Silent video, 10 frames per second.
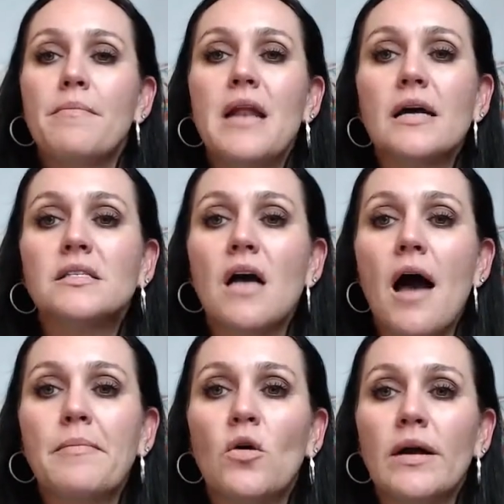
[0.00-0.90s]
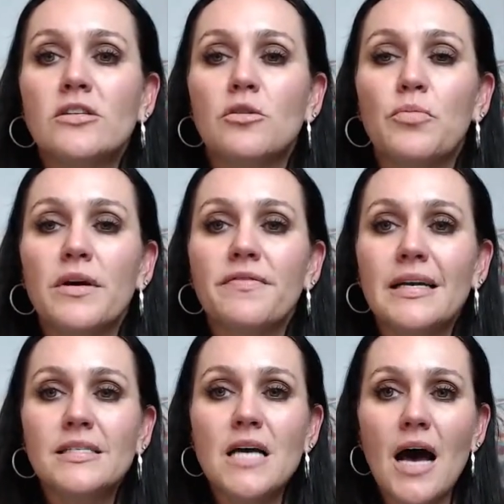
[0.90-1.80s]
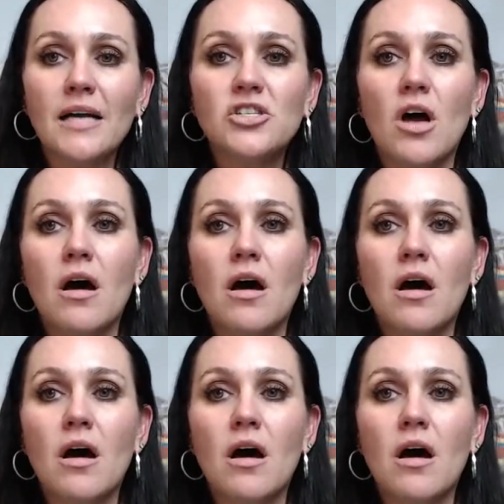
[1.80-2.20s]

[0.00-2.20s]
Next, I'm going to briefly touch